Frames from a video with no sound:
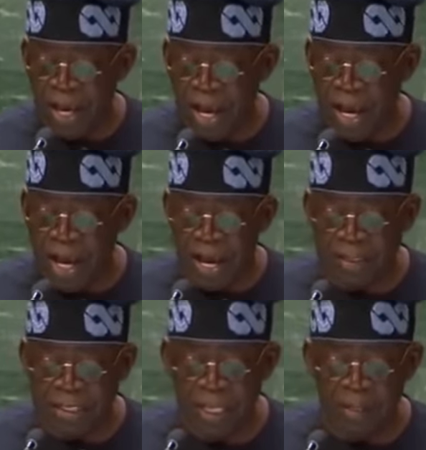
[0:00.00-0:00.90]
are
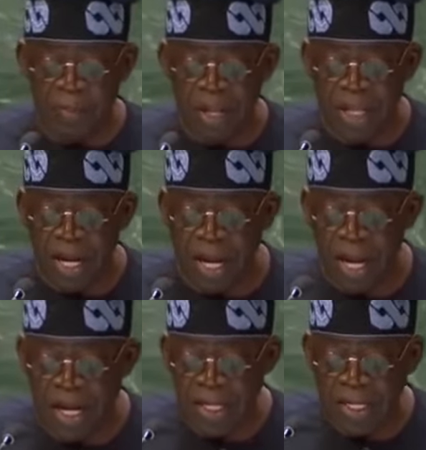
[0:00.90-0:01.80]
asking
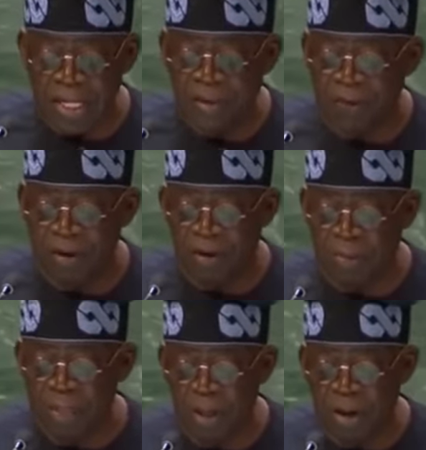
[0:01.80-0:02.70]
whether the
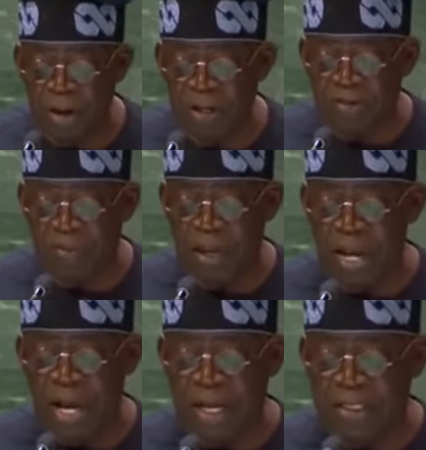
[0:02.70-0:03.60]
phenomenon is by
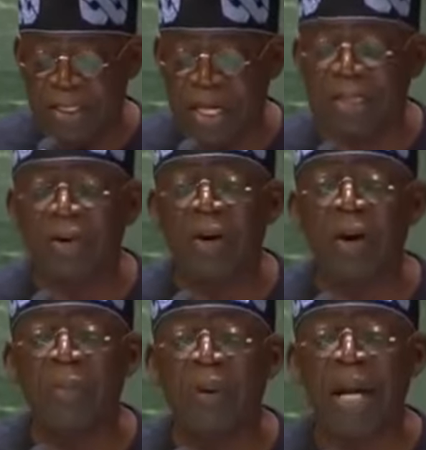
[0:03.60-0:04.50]
accident
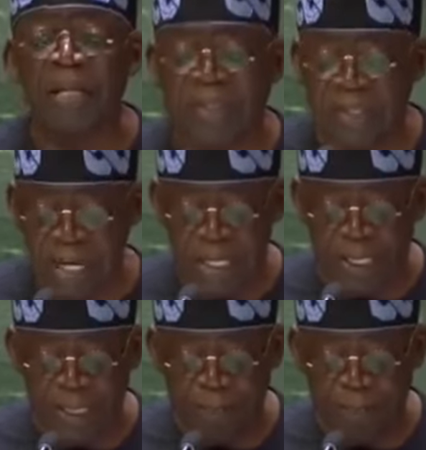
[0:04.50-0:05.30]
or by design.